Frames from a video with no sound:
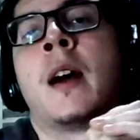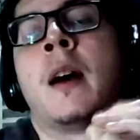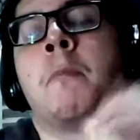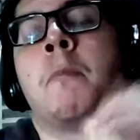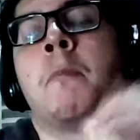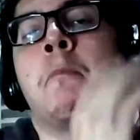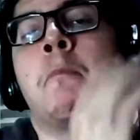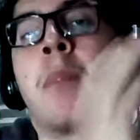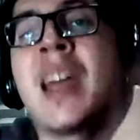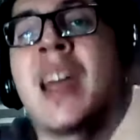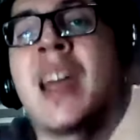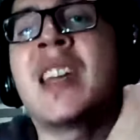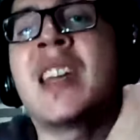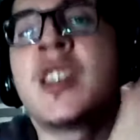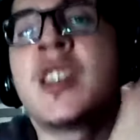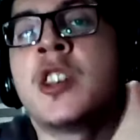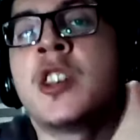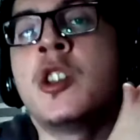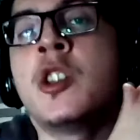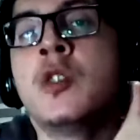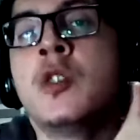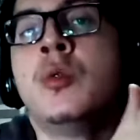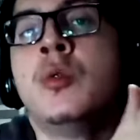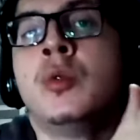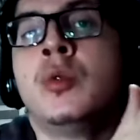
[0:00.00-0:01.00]
make
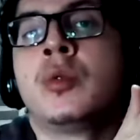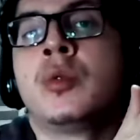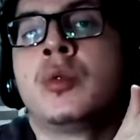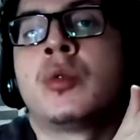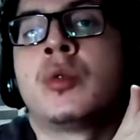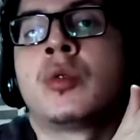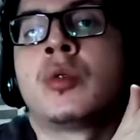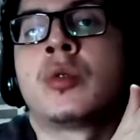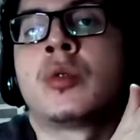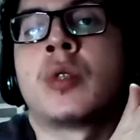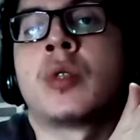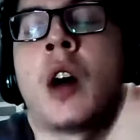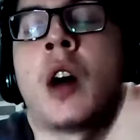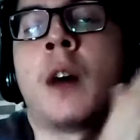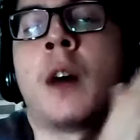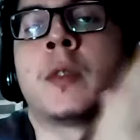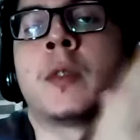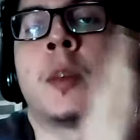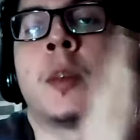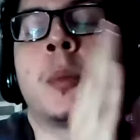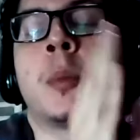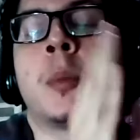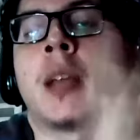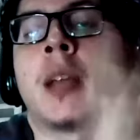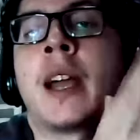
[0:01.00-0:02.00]
use of
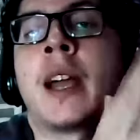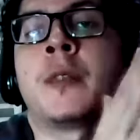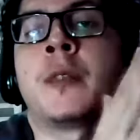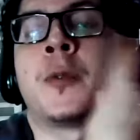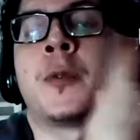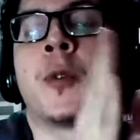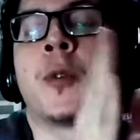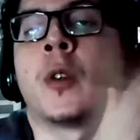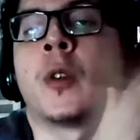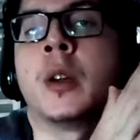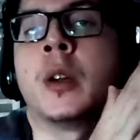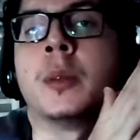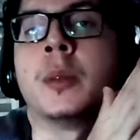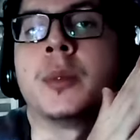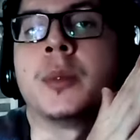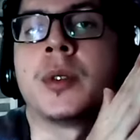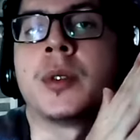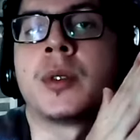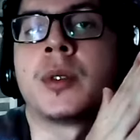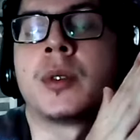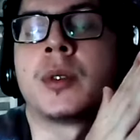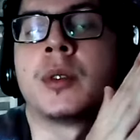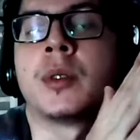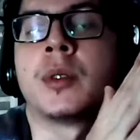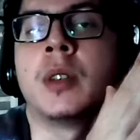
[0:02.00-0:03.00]
the platforms,